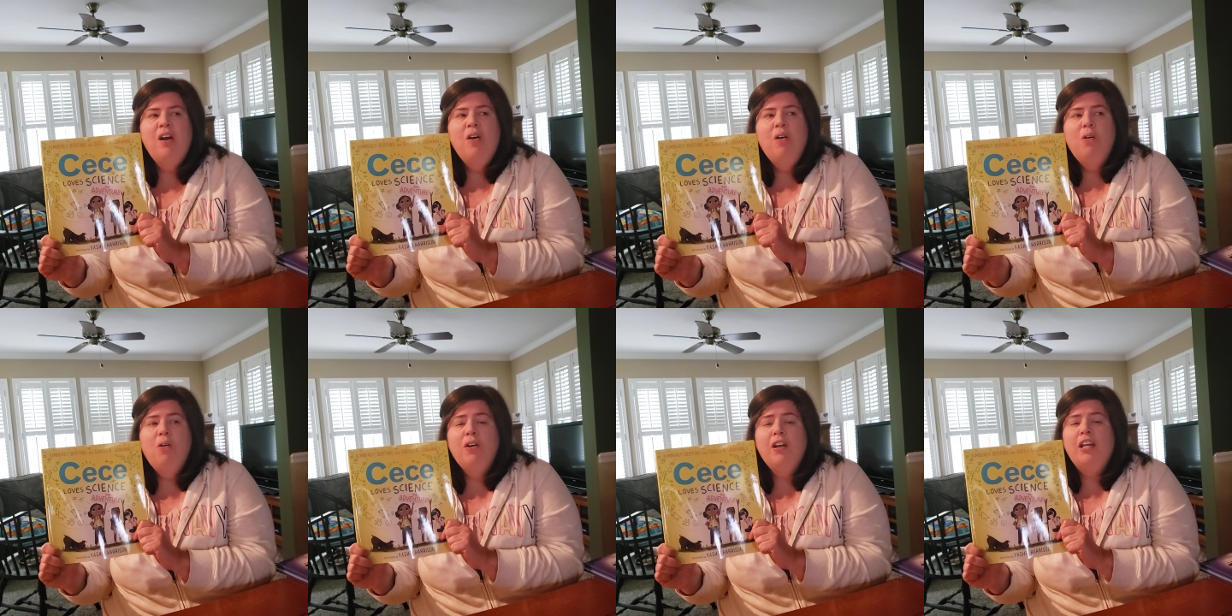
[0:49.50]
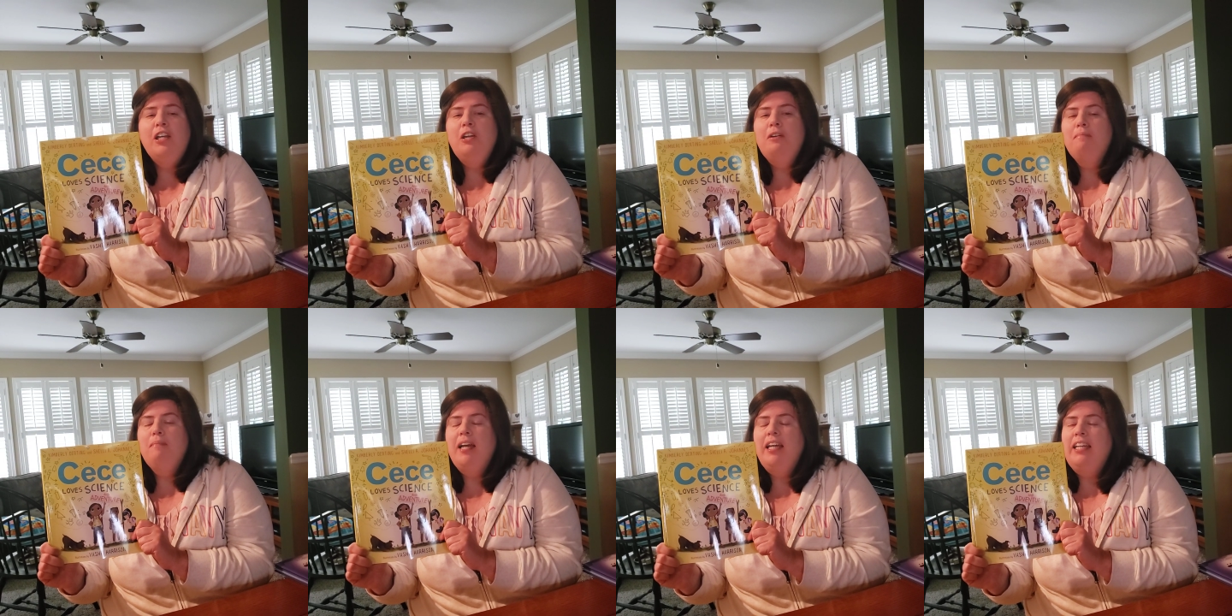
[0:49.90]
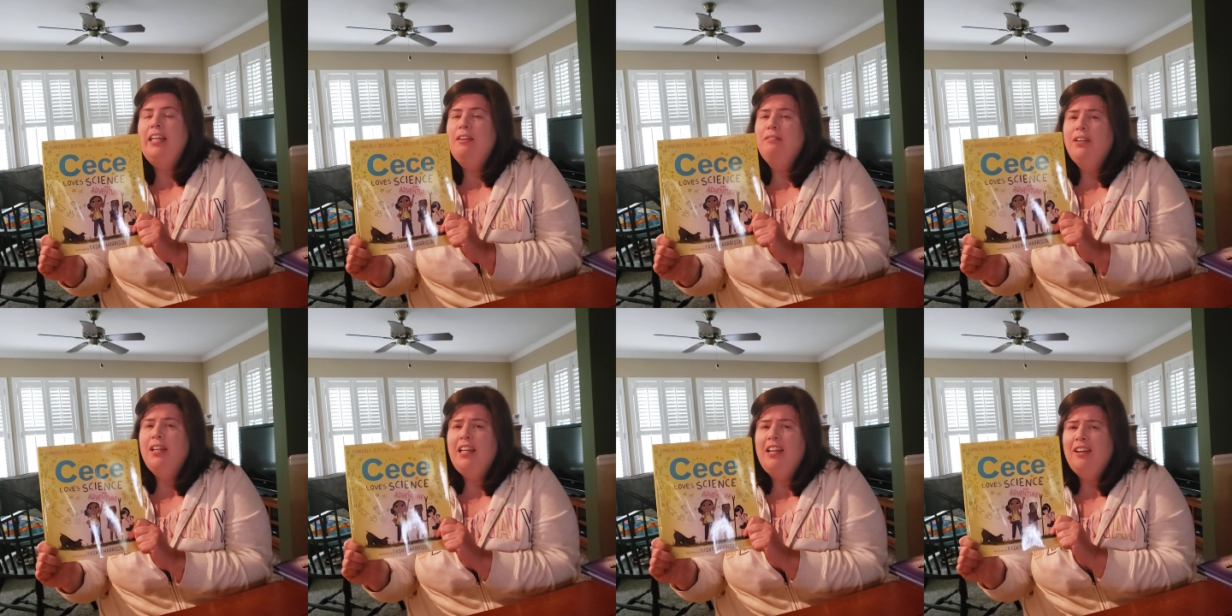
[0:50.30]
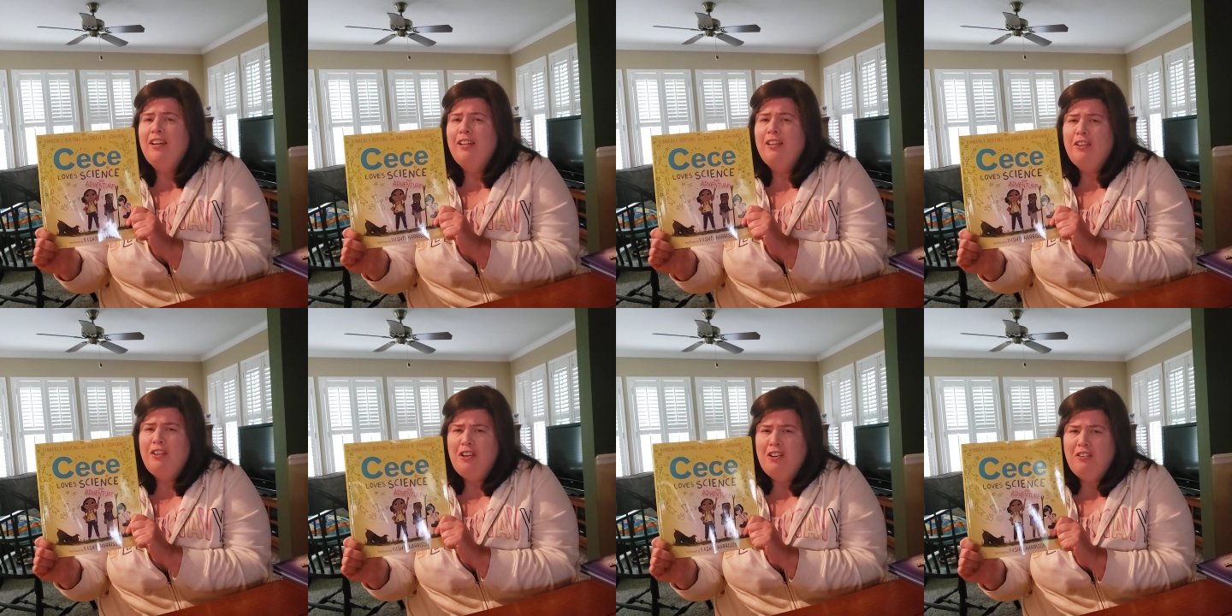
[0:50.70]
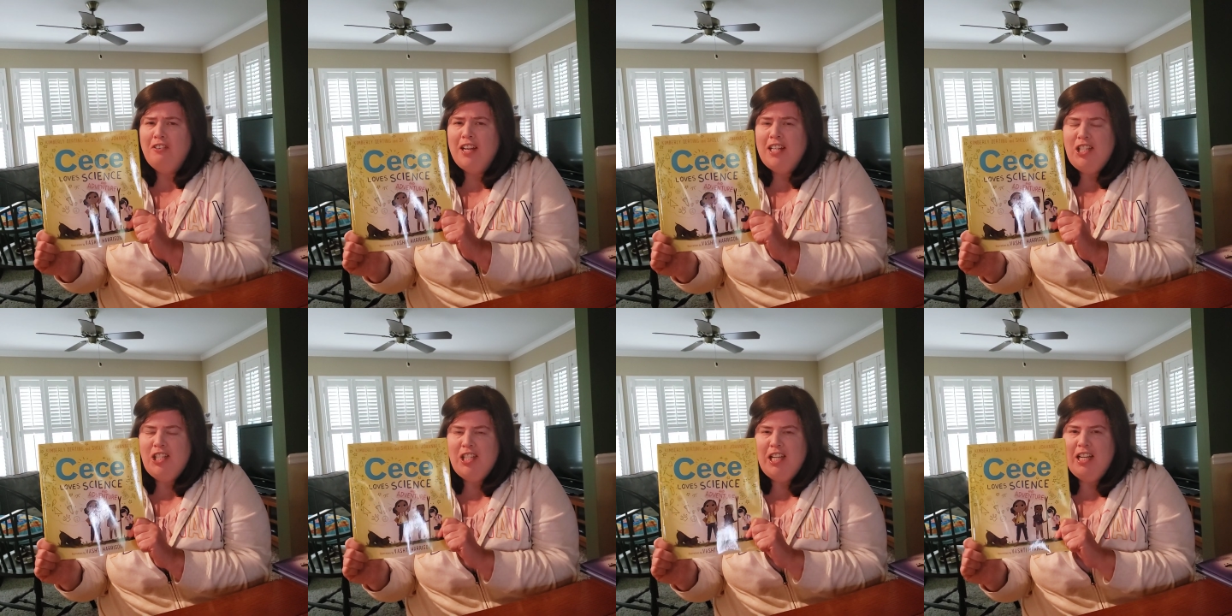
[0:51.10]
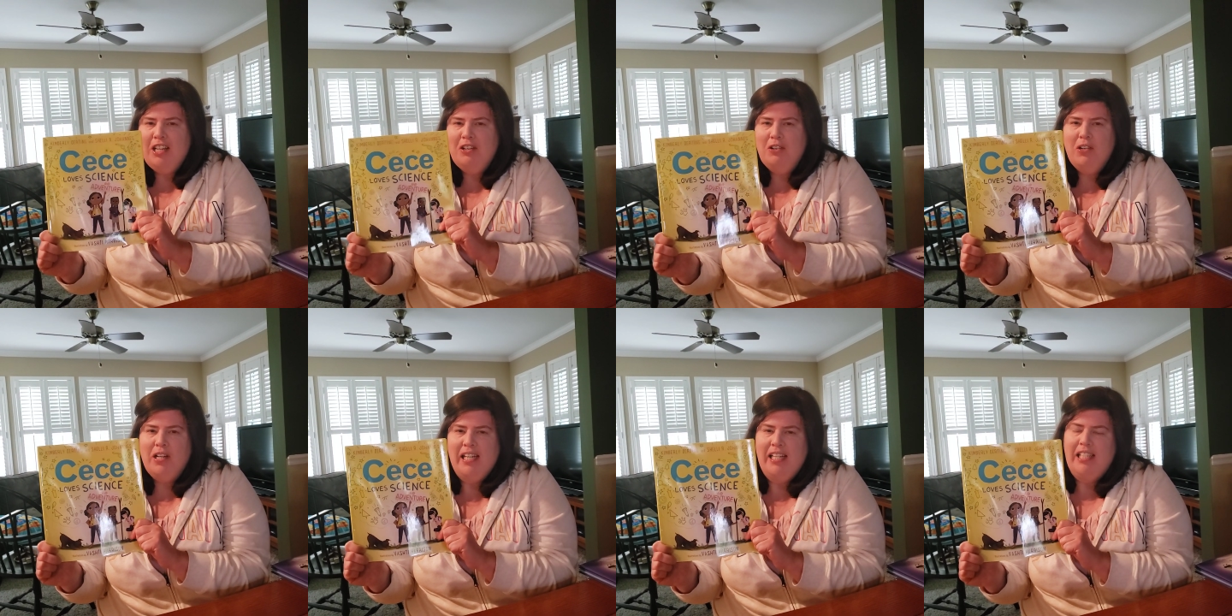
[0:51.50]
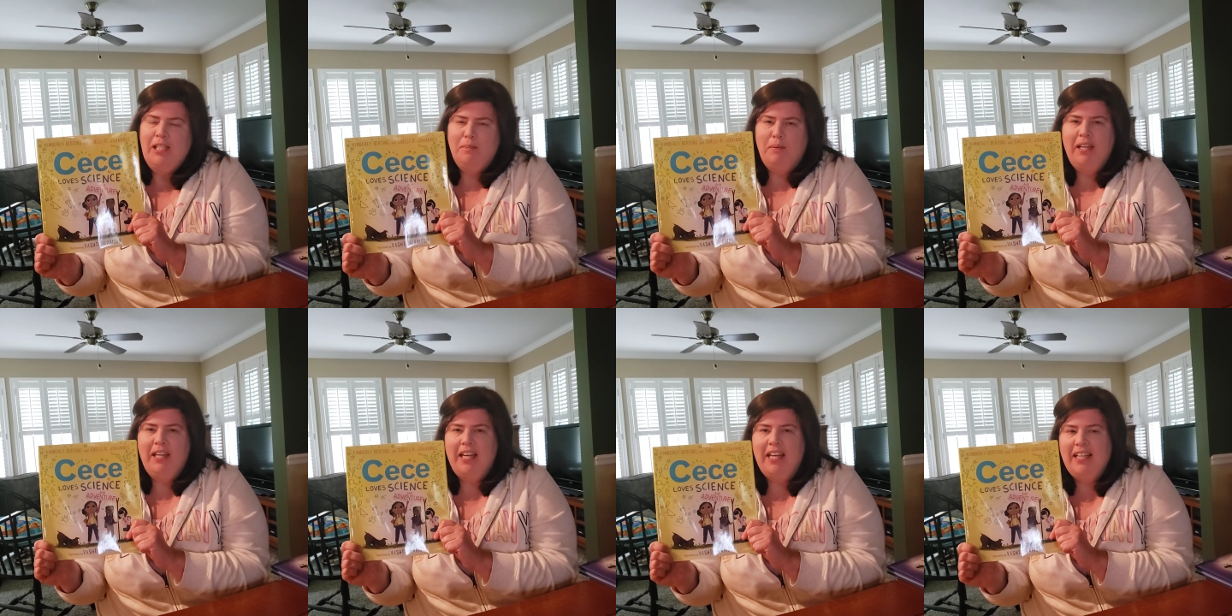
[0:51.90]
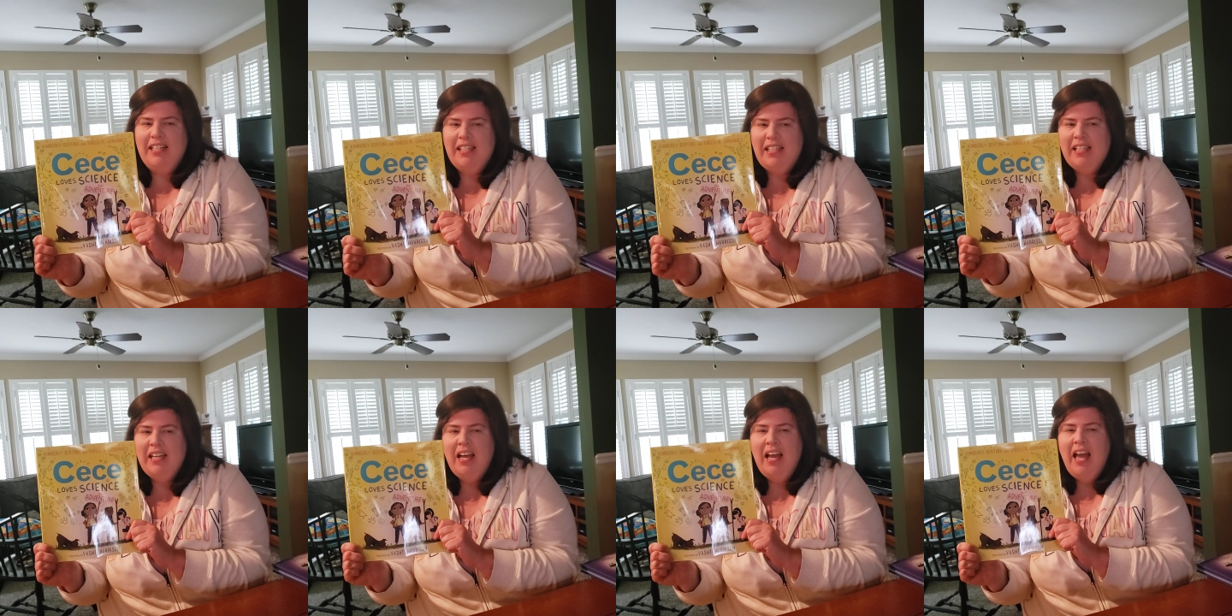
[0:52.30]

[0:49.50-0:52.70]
or you might even hear a little crunching noise because